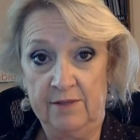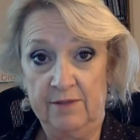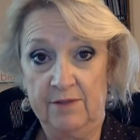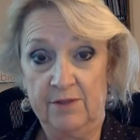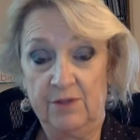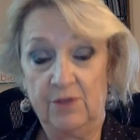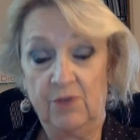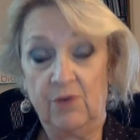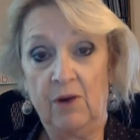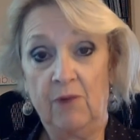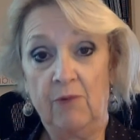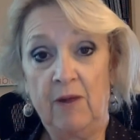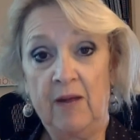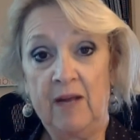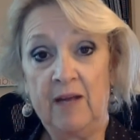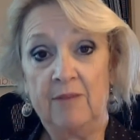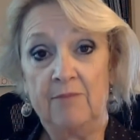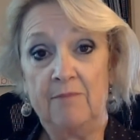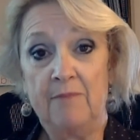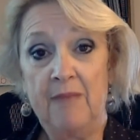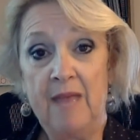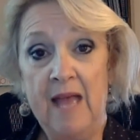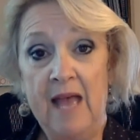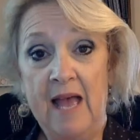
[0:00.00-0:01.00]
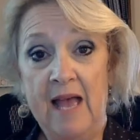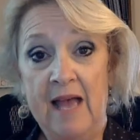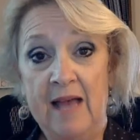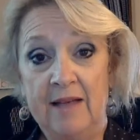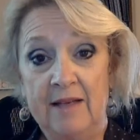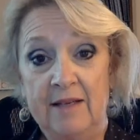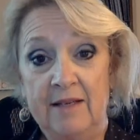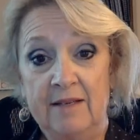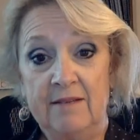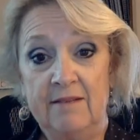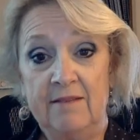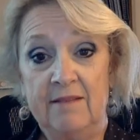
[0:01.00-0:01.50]
So I
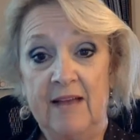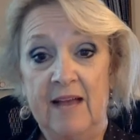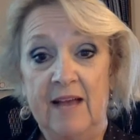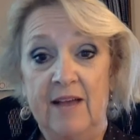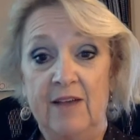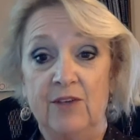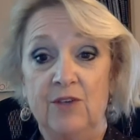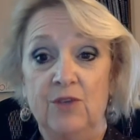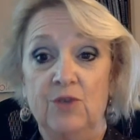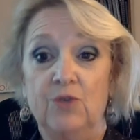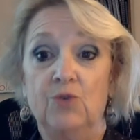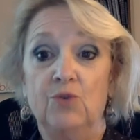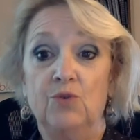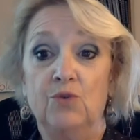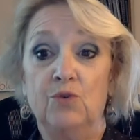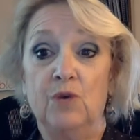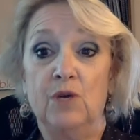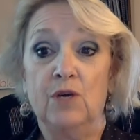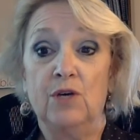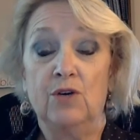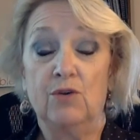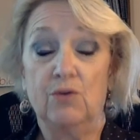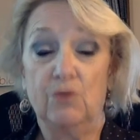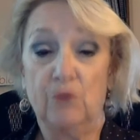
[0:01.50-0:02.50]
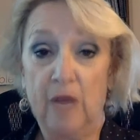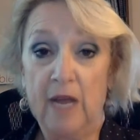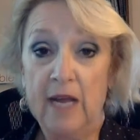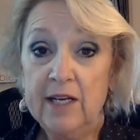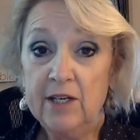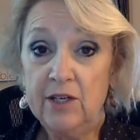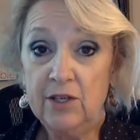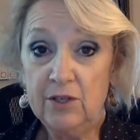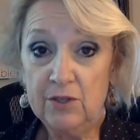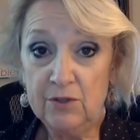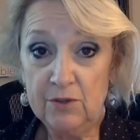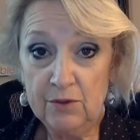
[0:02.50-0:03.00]
recommend that you
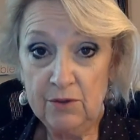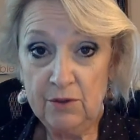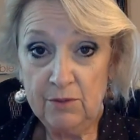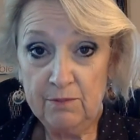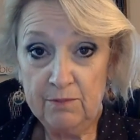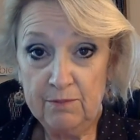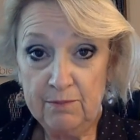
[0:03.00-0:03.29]
create your